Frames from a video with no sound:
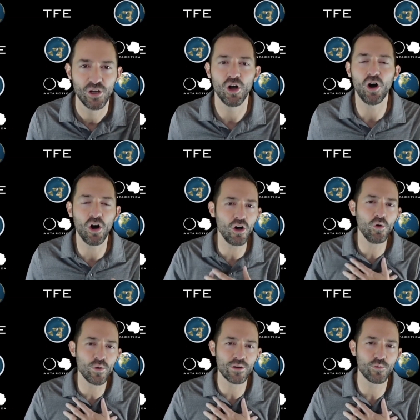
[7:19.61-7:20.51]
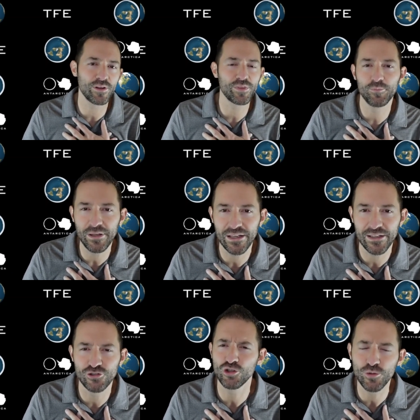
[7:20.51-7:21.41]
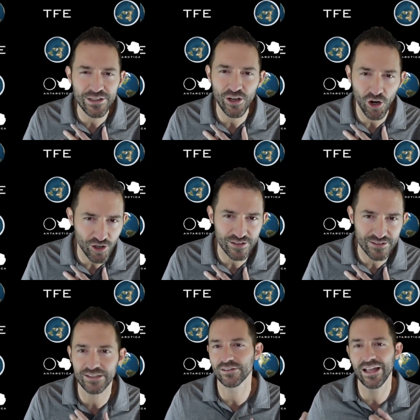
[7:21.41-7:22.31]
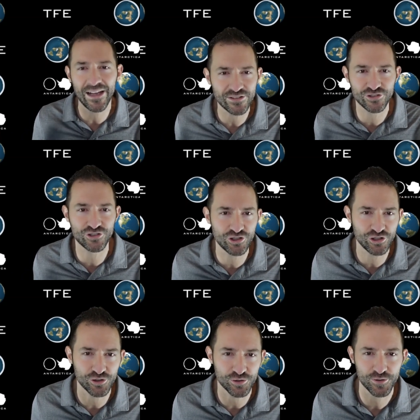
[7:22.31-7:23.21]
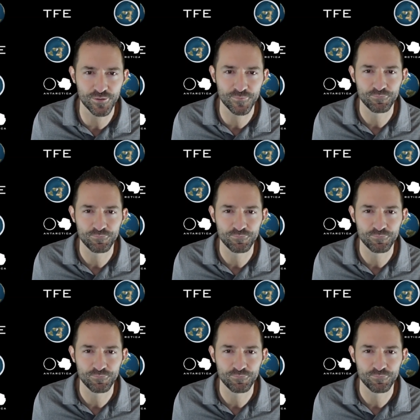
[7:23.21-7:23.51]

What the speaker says: all went with me to the Arctic last June